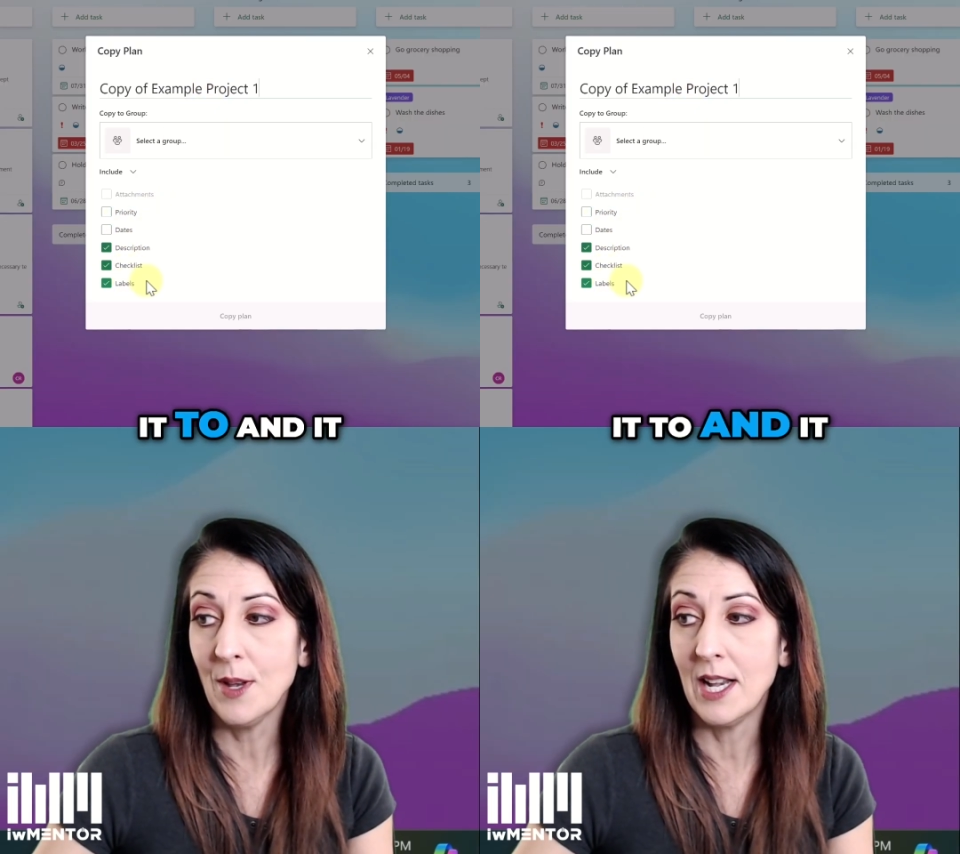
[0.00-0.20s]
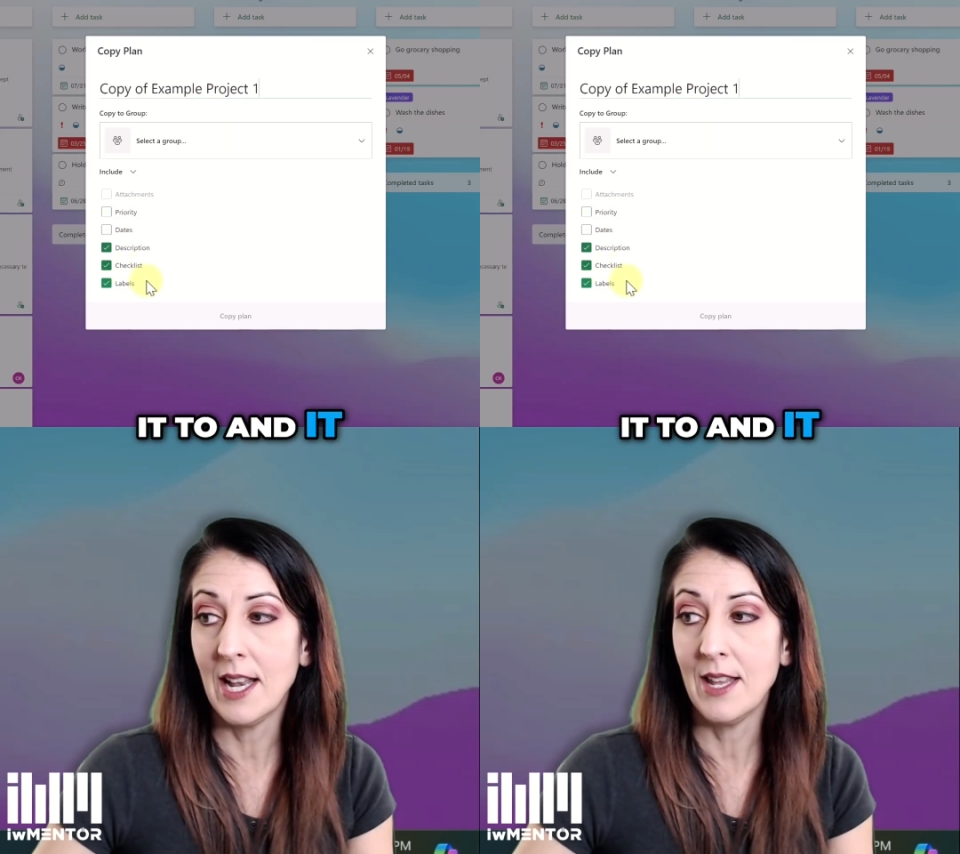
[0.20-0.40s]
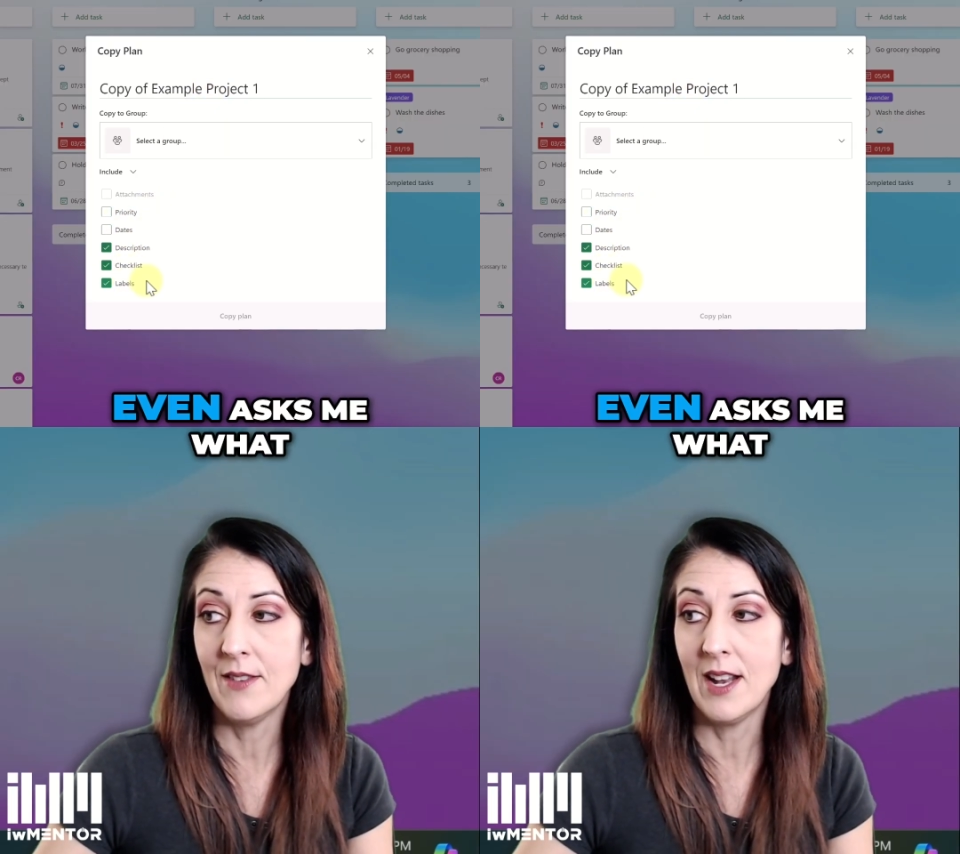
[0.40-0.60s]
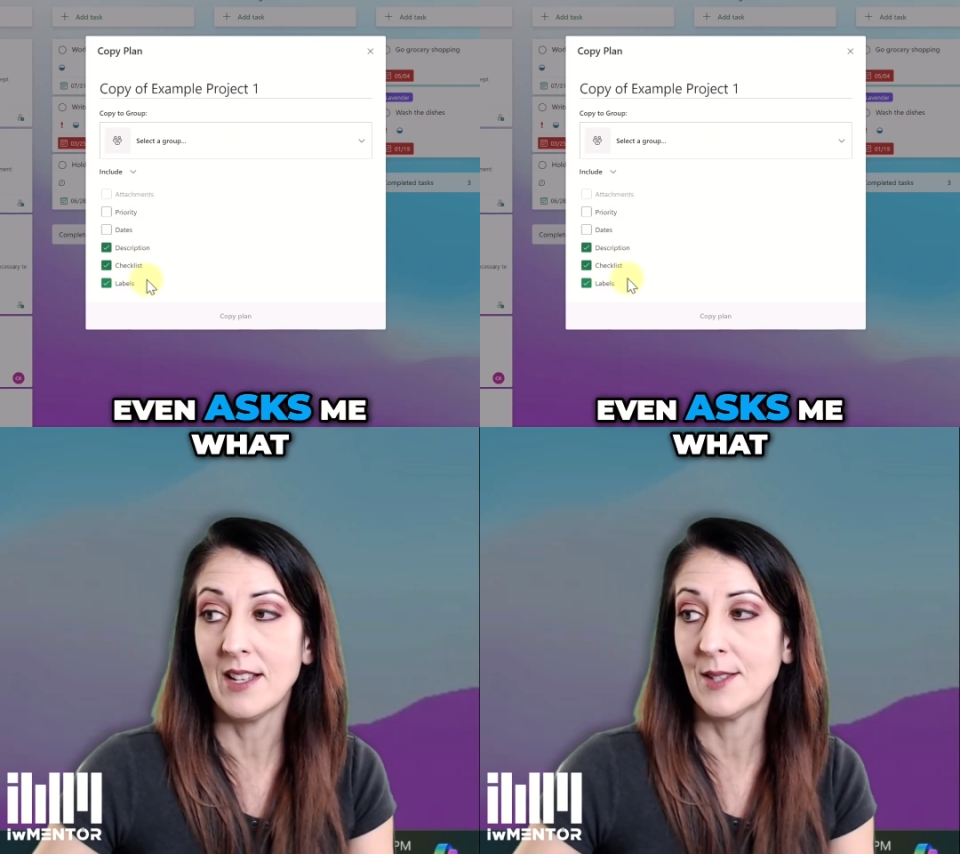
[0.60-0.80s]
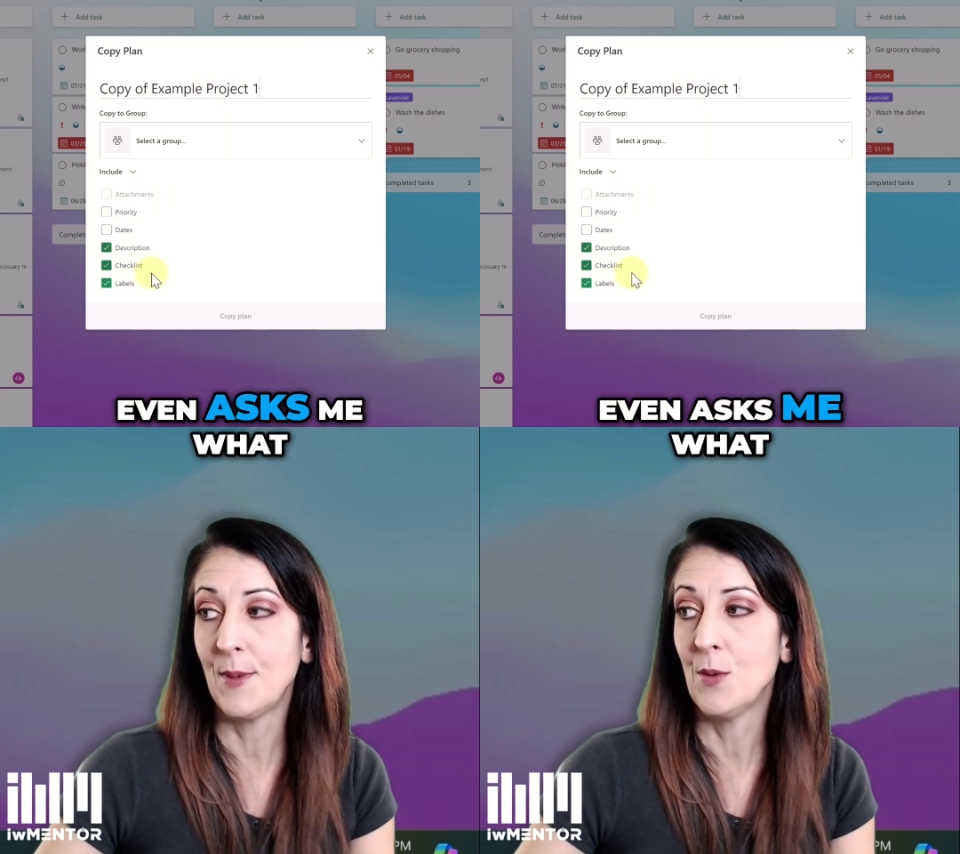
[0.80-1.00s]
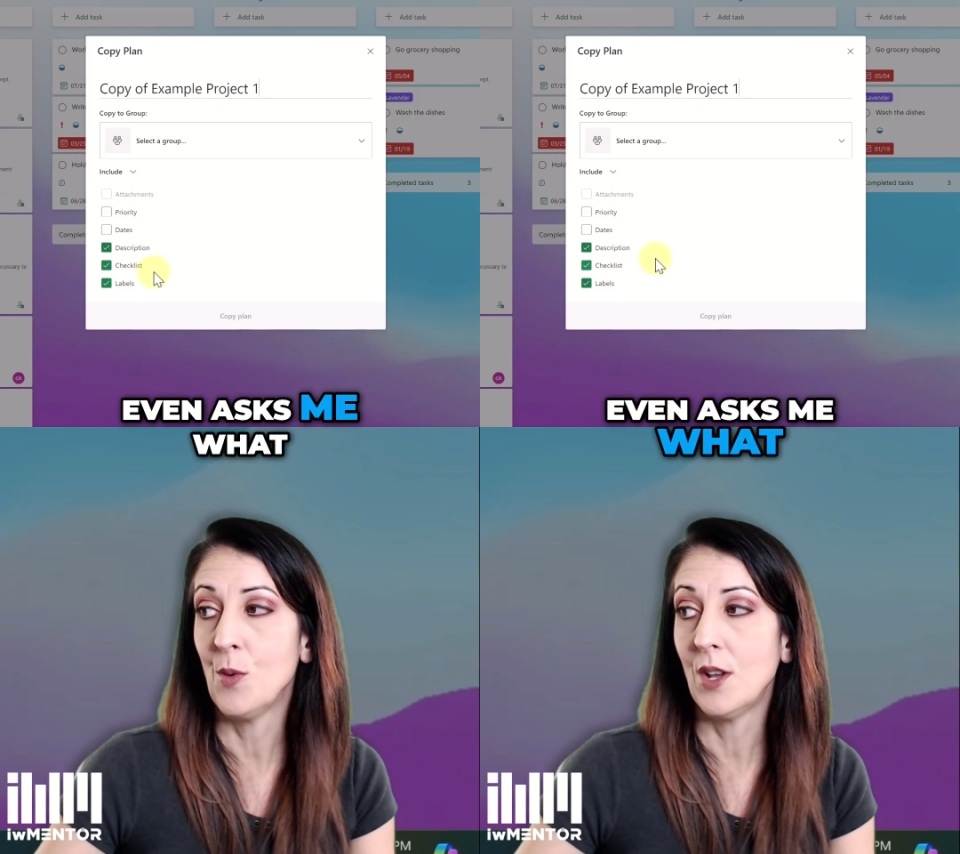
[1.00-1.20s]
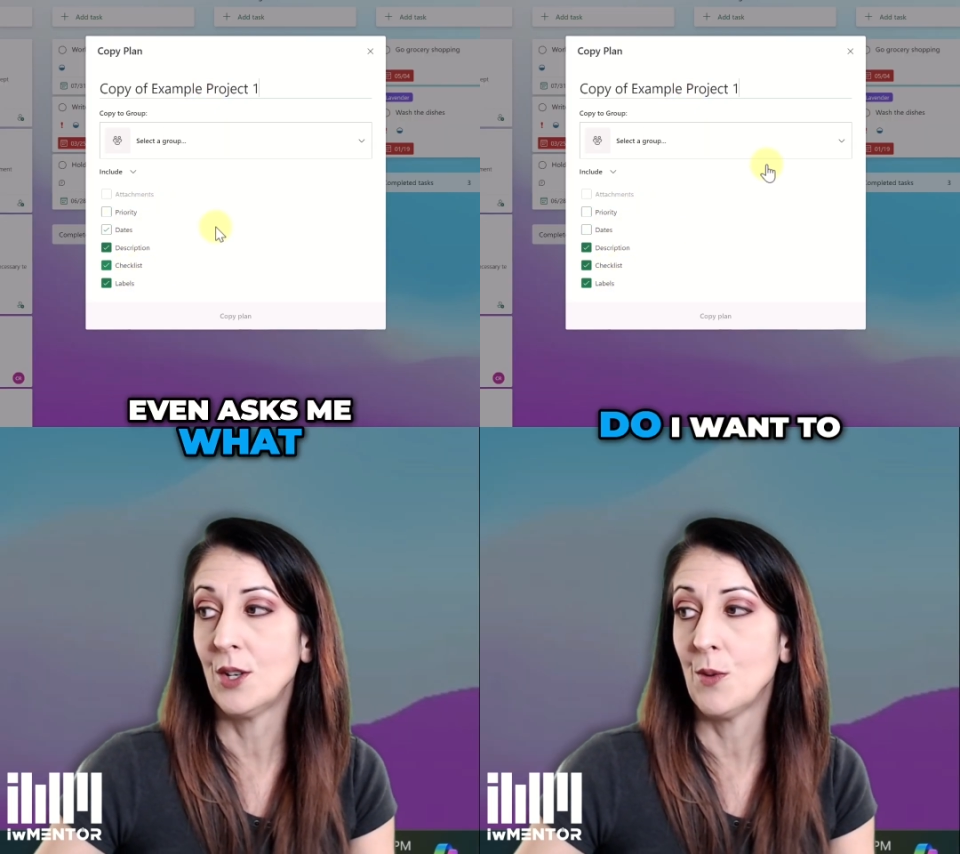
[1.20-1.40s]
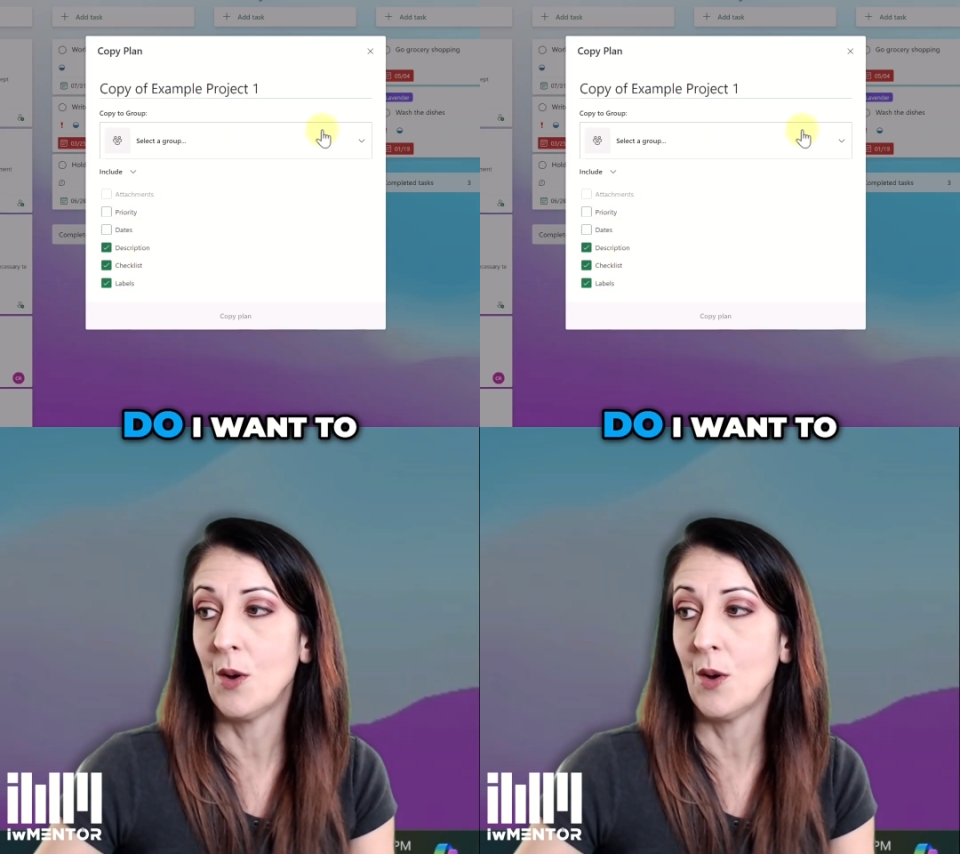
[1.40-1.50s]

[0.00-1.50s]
And it even asks me, what do